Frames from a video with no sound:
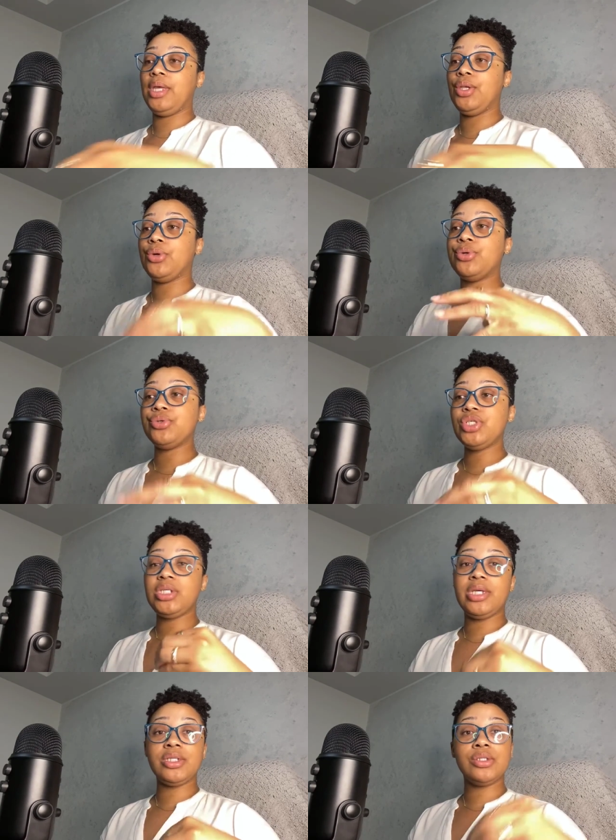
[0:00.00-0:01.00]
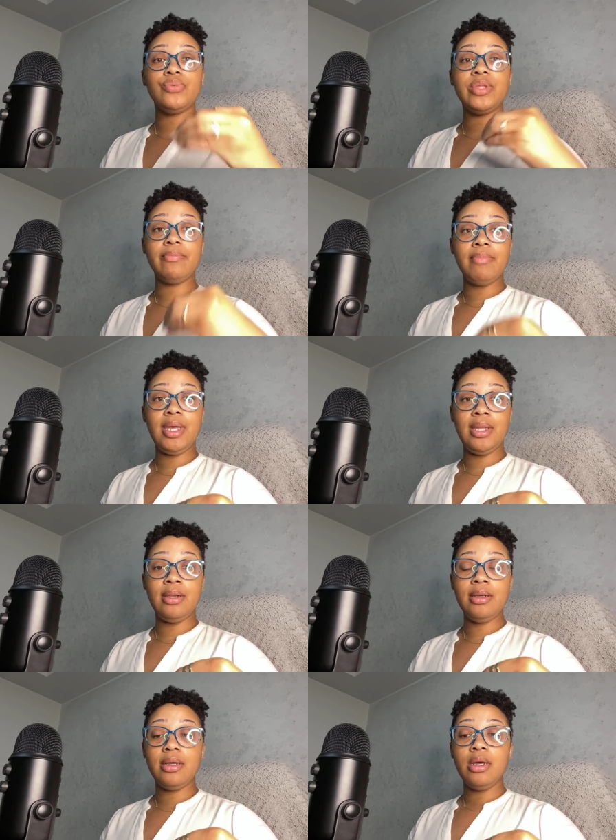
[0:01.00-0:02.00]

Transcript: in negotiations with men